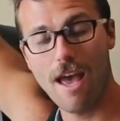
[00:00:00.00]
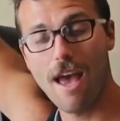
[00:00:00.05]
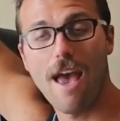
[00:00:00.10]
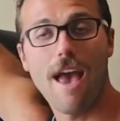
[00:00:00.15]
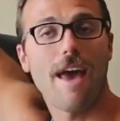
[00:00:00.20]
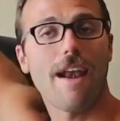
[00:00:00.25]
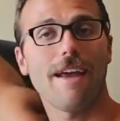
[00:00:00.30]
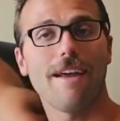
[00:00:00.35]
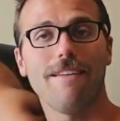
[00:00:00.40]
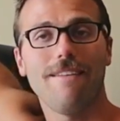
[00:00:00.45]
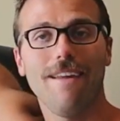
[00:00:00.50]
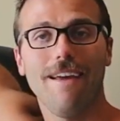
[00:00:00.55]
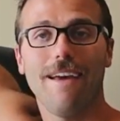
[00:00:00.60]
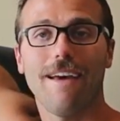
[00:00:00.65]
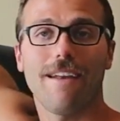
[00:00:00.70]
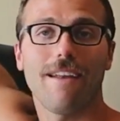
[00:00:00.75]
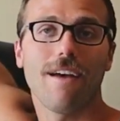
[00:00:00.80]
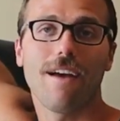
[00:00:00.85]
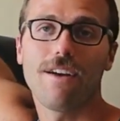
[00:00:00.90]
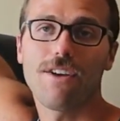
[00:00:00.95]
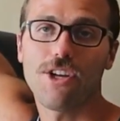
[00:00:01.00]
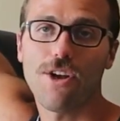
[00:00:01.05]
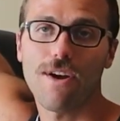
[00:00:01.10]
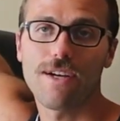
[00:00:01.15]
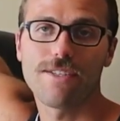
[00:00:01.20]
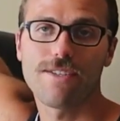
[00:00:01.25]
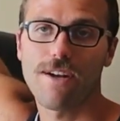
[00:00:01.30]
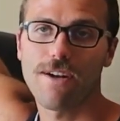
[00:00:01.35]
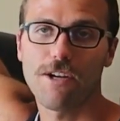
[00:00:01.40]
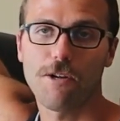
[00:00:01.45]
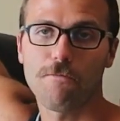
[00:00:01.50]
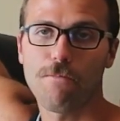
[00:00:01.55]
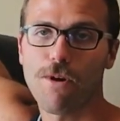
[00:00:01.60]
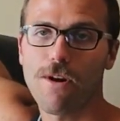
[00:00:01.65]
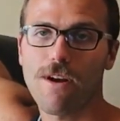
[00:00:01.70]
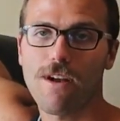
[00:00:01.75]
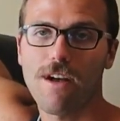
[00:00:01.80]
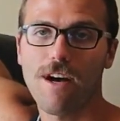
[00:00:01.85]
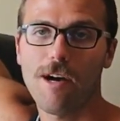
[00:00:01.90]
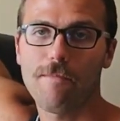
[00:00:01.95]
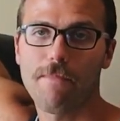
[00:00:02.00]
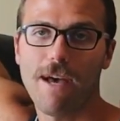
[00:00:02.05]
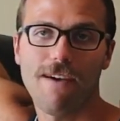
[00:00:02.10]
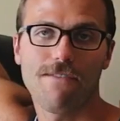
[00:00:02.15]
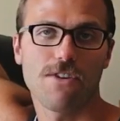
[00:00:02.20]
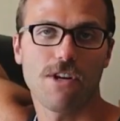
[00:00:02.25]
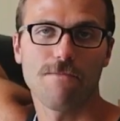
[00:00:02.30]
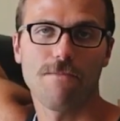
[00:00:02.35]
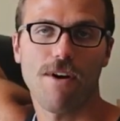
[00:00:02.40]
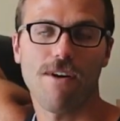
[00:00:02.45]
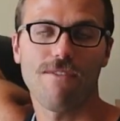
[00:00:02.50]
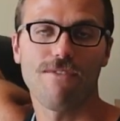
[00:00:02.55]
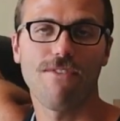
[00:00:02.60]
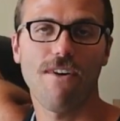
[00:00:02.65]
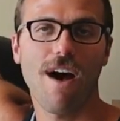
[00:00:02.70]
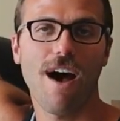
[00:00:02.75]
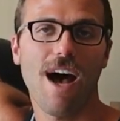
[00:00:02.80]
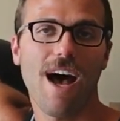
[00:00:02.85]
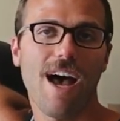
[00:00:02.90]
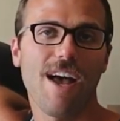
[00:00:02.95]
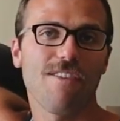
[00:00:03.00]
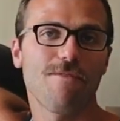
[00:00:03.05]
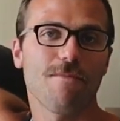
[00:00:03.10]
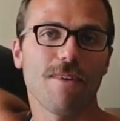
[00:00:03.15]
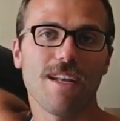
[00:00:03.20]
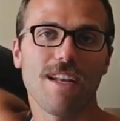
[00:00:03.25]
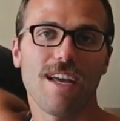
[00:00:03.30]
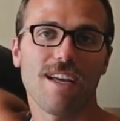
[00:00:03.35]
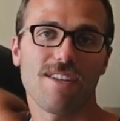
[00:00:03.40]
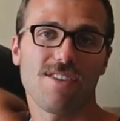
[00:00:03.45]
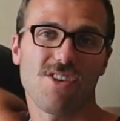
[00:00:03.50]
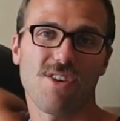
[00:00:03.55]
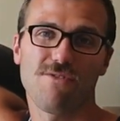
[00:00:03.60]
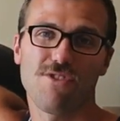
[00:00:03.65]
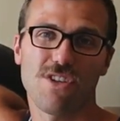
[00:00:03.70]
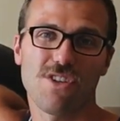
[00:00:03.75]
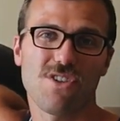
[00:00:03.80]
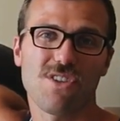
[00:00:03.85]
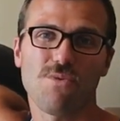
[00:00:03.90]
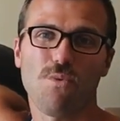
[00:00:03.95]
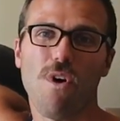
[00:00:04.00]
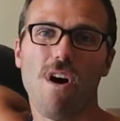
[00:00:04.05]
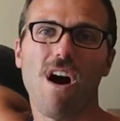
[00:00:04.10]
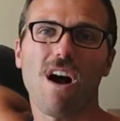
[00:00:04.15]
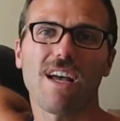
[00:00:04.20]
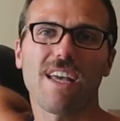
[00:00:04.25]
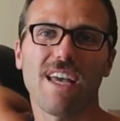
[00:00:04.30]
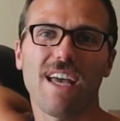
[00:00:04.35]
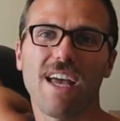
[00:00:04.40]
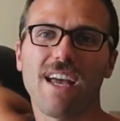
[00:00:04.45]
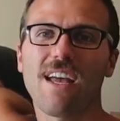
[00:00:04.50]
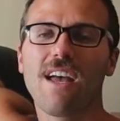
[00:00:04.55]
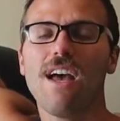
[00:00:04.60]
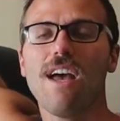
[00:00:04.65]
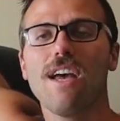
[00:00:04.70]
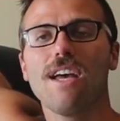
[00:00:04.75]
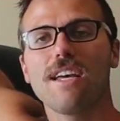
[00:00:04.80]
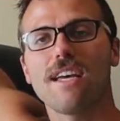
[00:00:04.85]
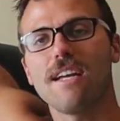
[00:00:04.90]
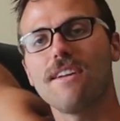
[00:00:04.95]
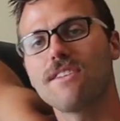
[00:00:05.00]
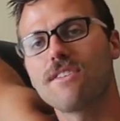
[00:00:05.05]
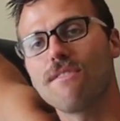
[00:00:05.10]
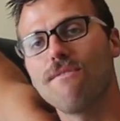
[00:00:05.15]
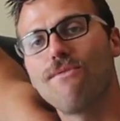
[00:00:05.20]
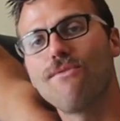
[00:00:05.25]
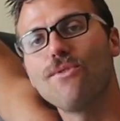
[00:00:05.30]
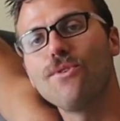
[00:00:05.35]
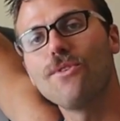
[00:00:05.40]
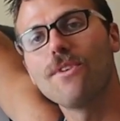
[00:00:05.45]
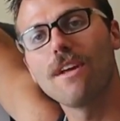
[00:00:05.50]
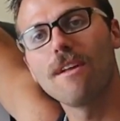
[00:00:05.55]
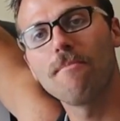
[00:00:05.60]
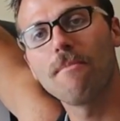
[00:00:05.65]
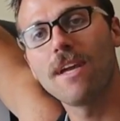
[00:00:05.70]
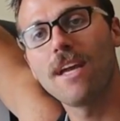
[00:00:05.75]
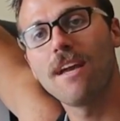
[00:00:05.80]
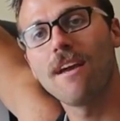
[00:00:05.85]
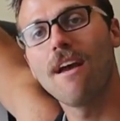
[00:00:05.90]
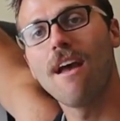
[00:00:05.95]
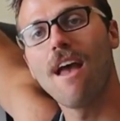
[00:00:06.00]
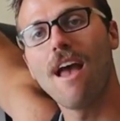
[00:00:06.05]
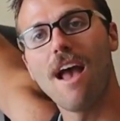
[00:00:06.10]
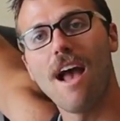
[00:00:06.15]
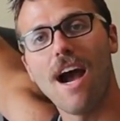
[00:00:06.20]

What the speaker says: And I did. You know, I started to perk up after about 5 minutes of just walking, getting some food in me.